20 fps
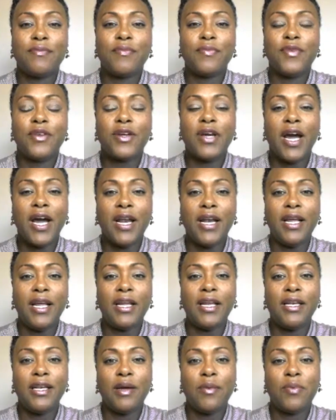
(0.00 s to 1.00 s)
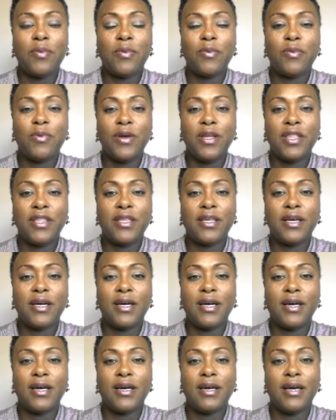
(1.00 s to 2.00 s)
you kind of end up with
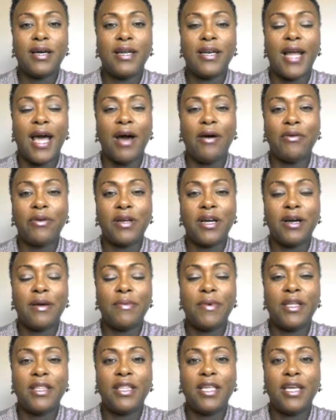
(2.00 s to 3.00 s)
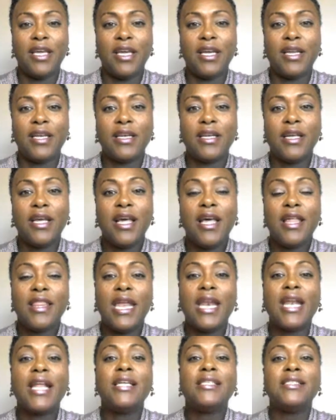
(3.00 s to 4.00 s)
an outcome in the end
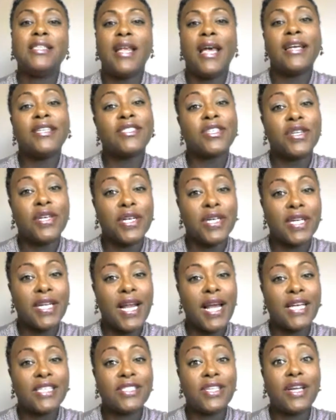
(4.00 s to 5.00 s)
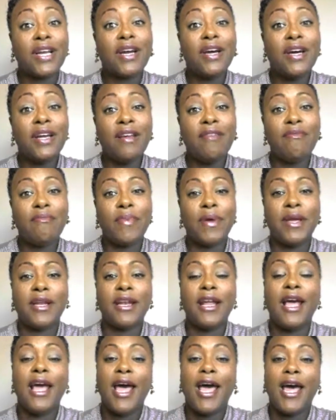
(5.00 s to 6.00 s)
that isn't as good as it could have
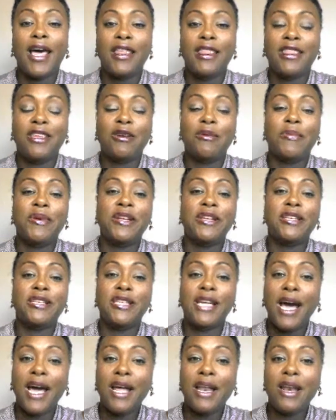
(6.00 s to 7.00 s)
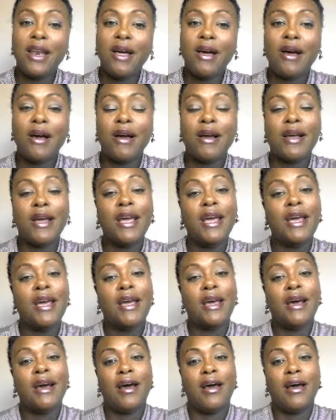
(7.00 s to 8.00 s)
been had there been dialogue,
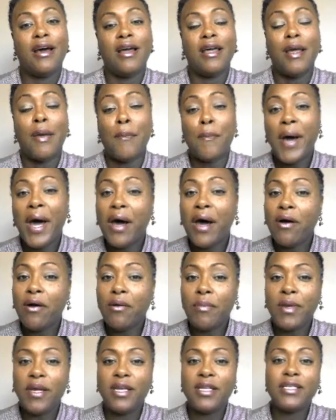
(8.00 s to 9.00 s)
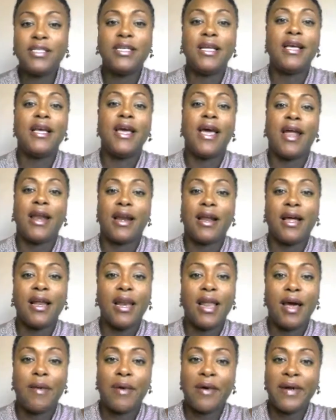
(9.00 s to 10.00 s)
empowerment, and
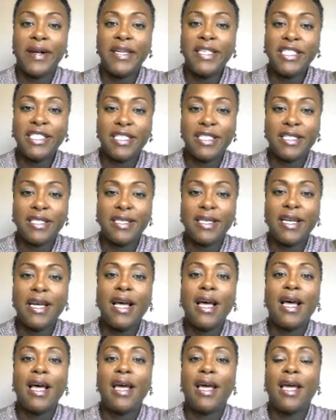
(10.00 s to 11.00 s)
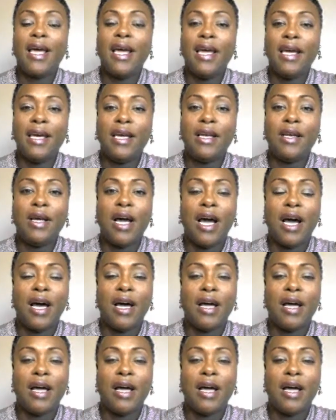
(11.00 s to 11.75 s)
collaboration with